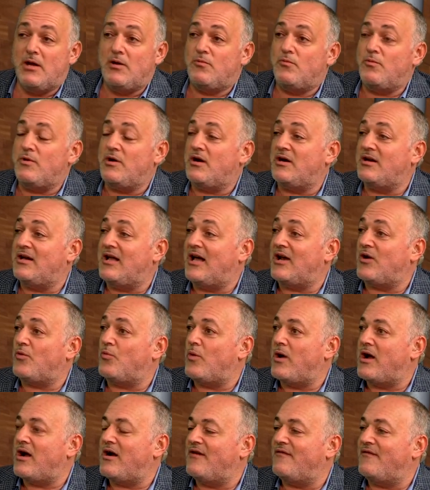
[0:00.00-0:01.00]
We are not
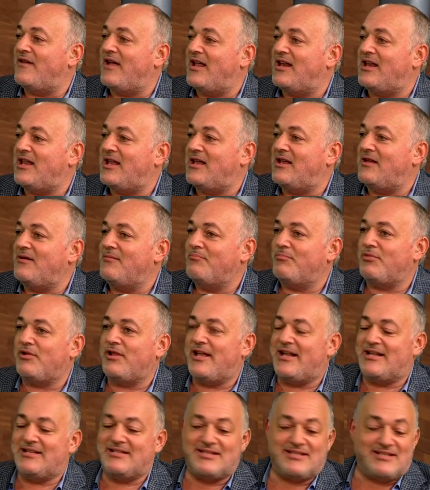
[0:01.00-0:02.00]
aware of any
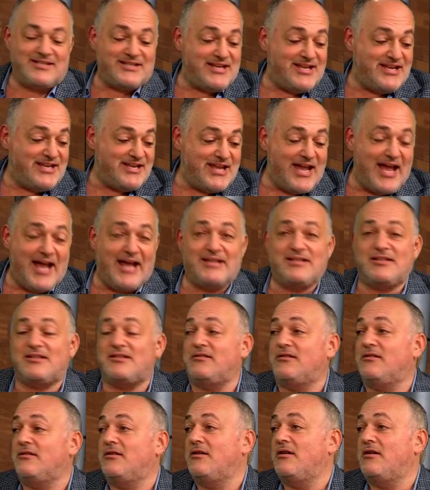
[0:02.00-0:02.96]
plan C yet.